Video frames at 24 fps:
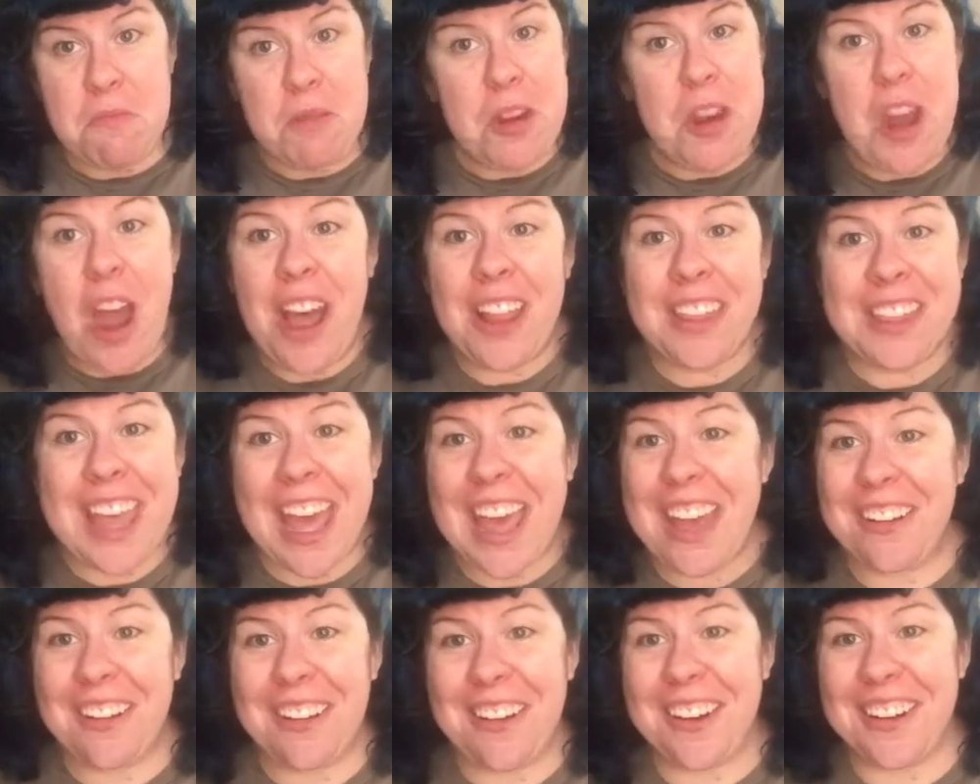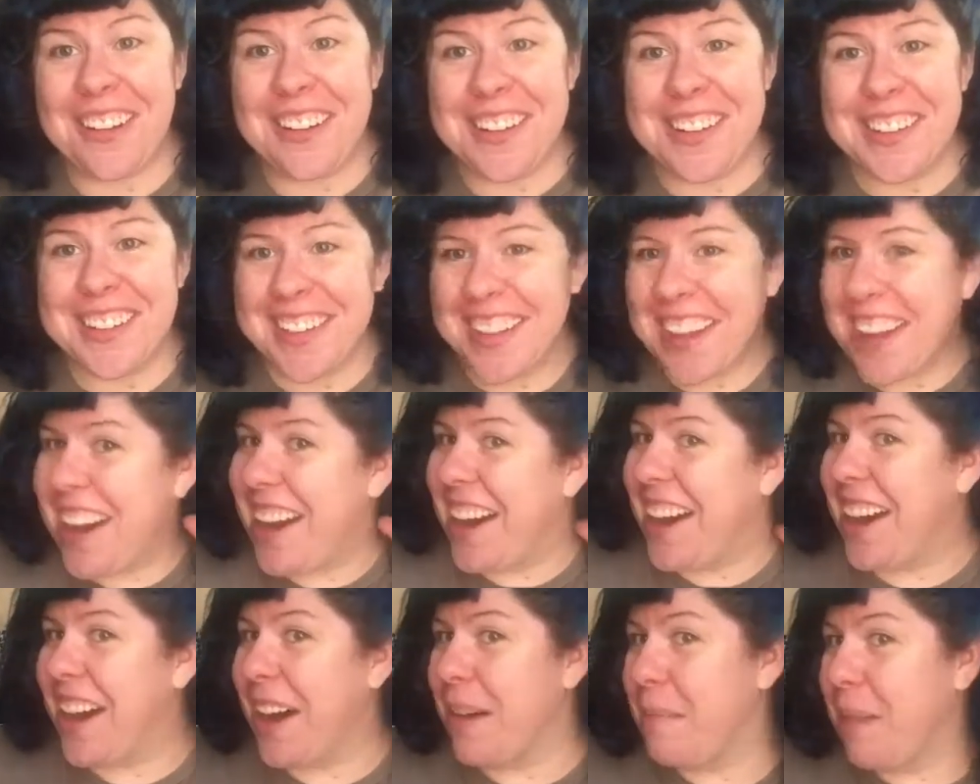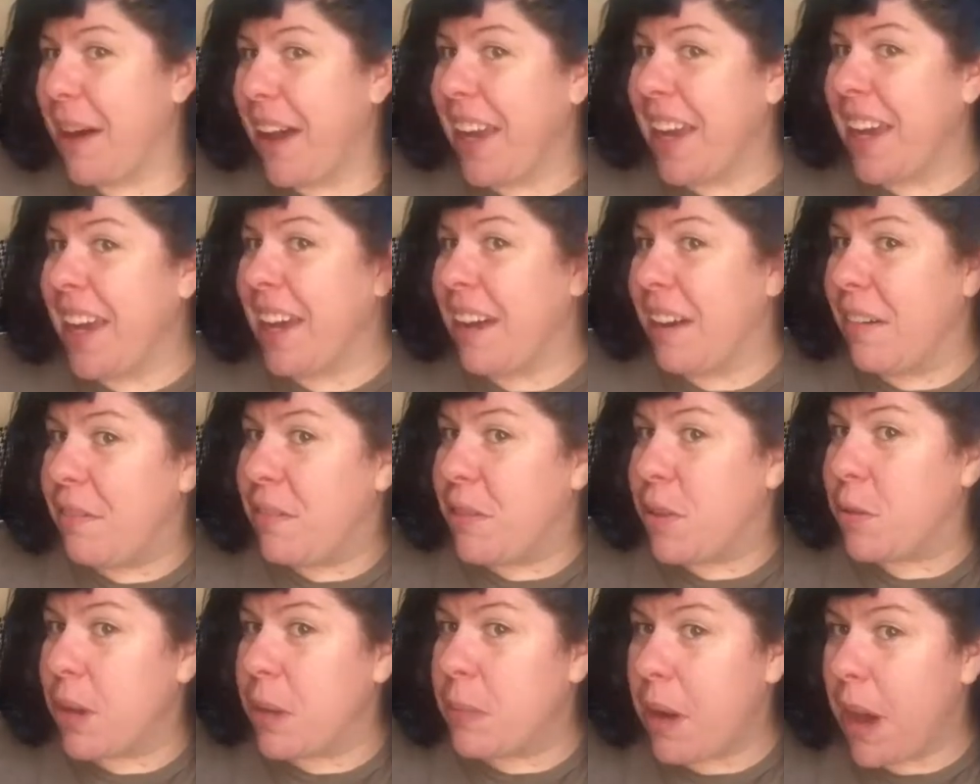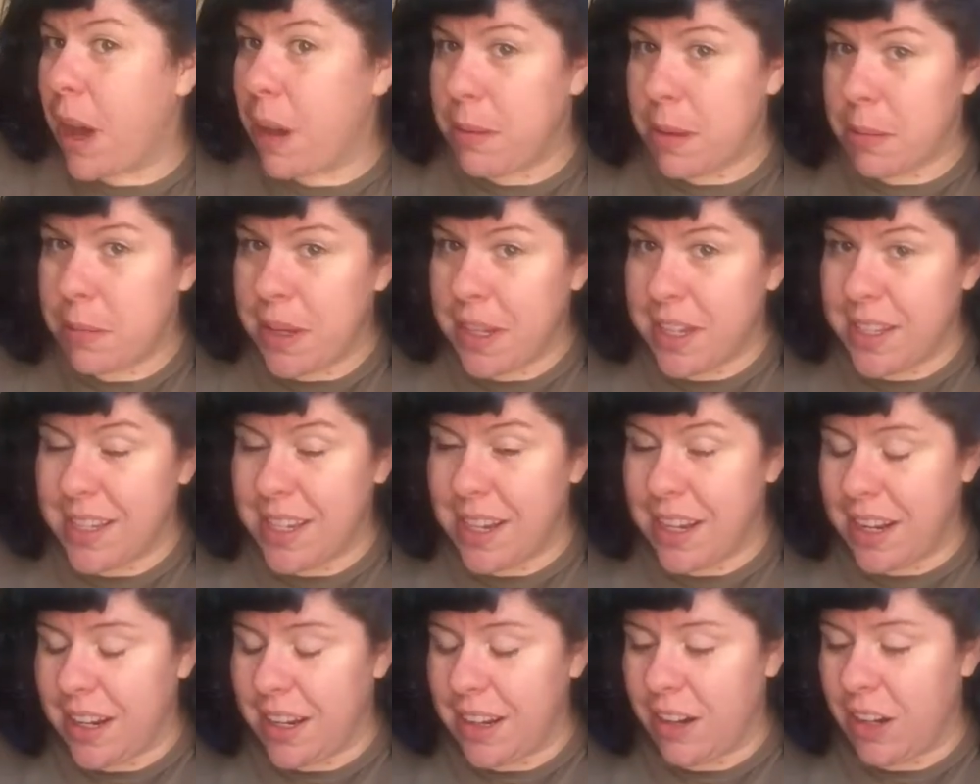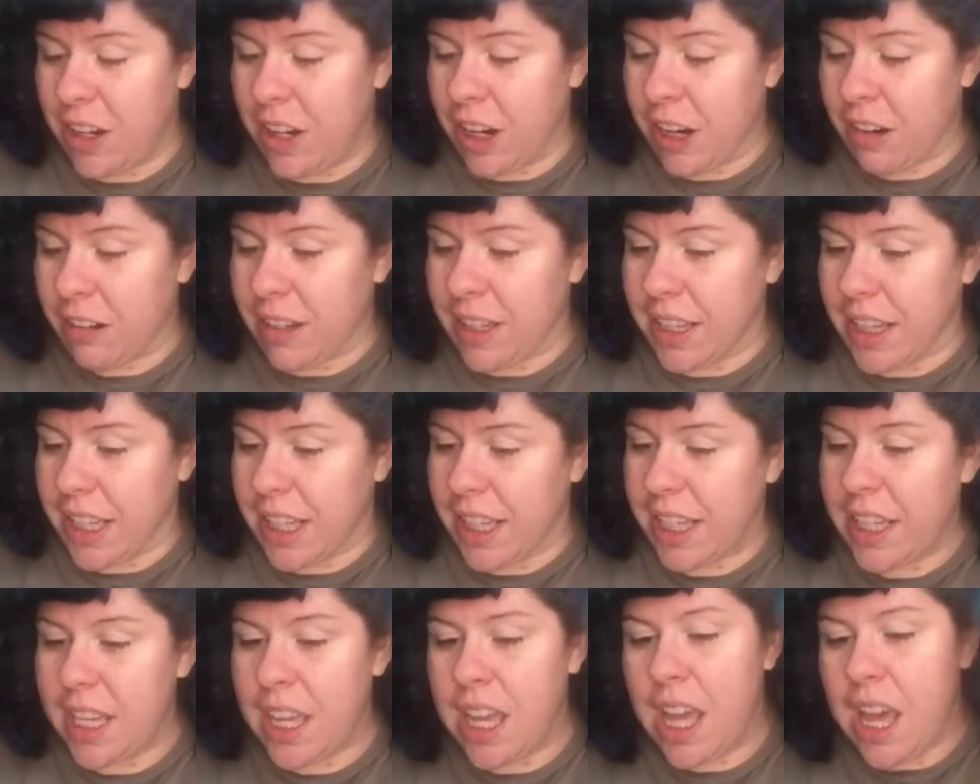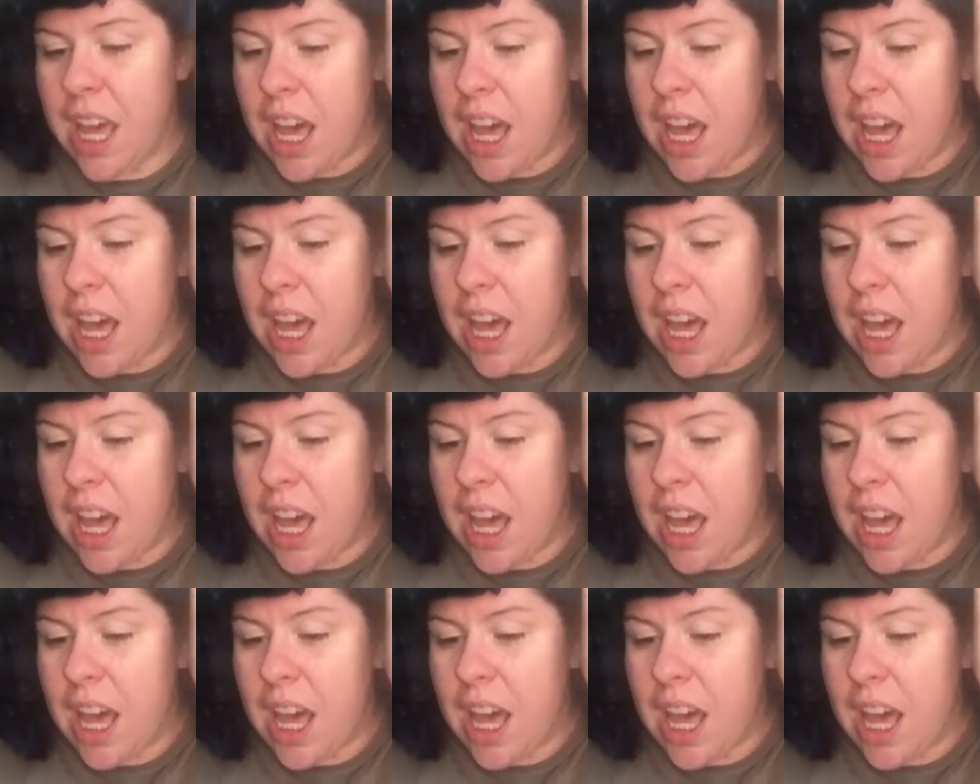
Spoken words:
not that hard. I have 3 bobby pins in it currently.